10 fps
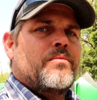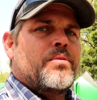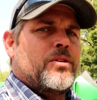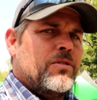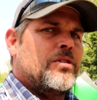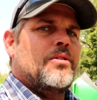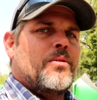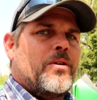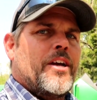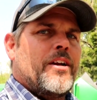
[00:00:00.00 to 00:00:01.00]
producing an
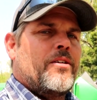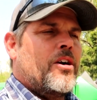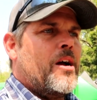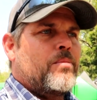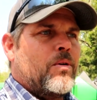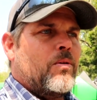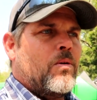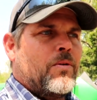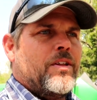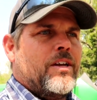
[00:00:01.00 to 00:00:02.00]
organic crop,
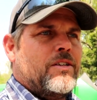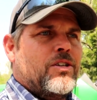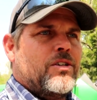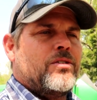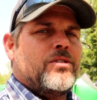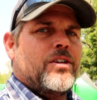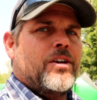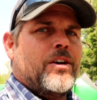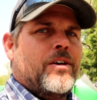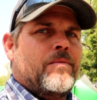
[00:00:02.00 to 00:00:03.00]
or are they just
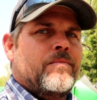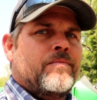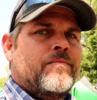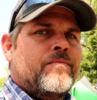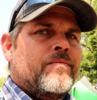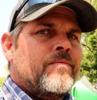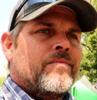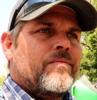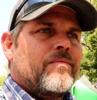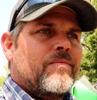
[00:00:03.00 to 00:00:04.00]

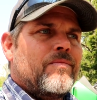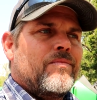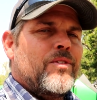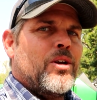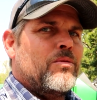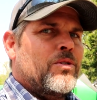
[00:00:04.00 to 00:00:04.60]
you know,